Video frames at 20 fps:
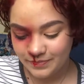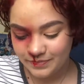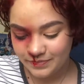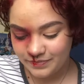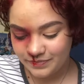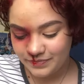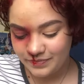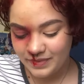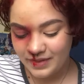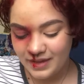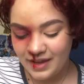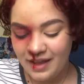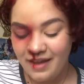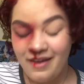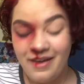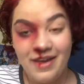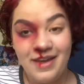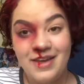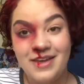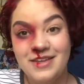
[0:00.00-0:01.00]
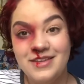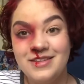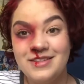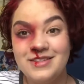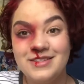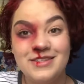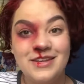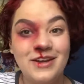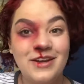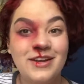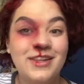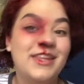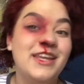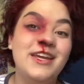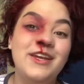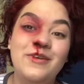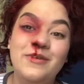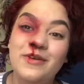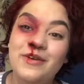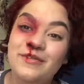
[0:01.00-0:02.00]
So thank you all very
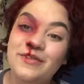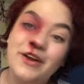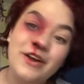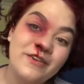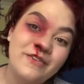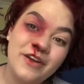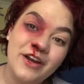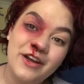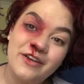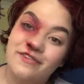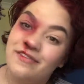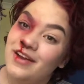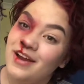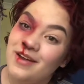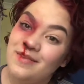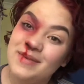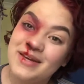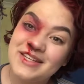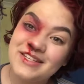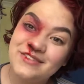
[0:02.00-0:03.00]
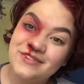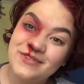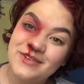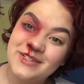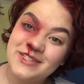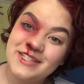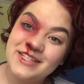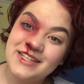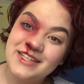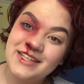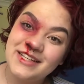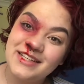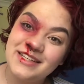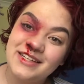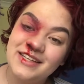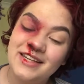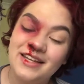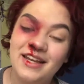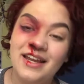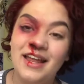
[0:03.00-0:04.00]
much for watching. I love
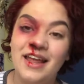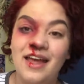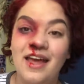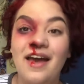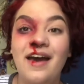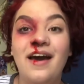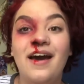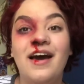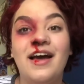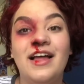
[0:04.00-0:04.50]
you all very